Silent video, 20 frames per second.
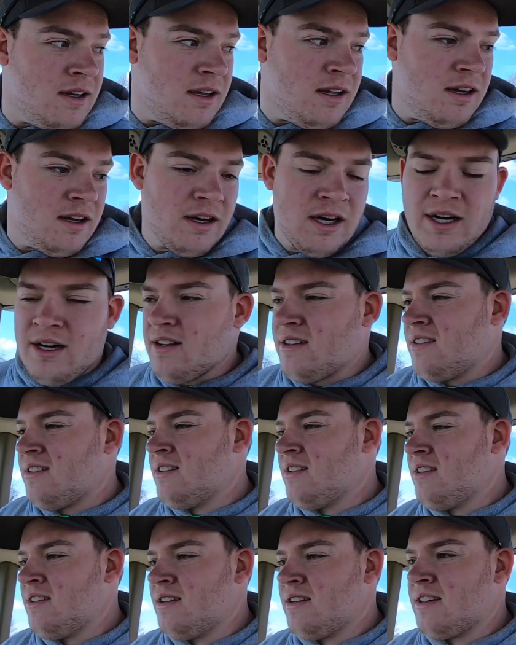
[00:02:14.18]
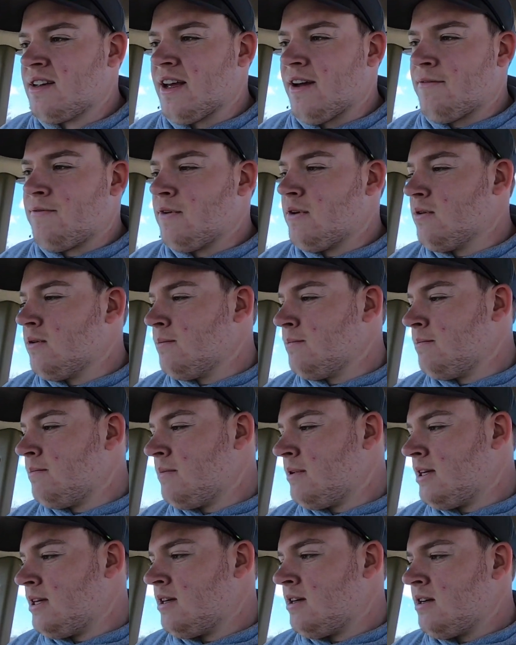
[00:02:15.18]
Alright, got fuel.
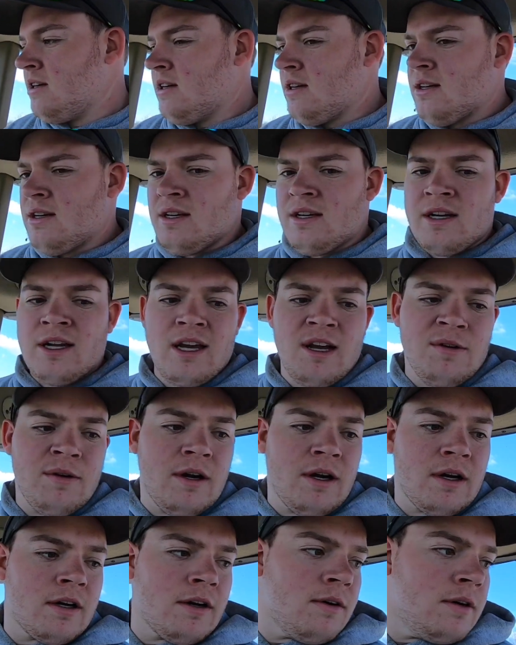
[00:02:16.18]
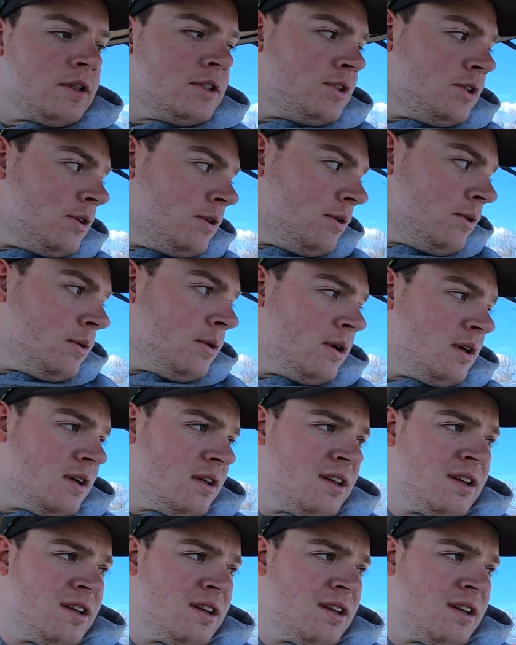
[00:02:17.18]
Now we are going to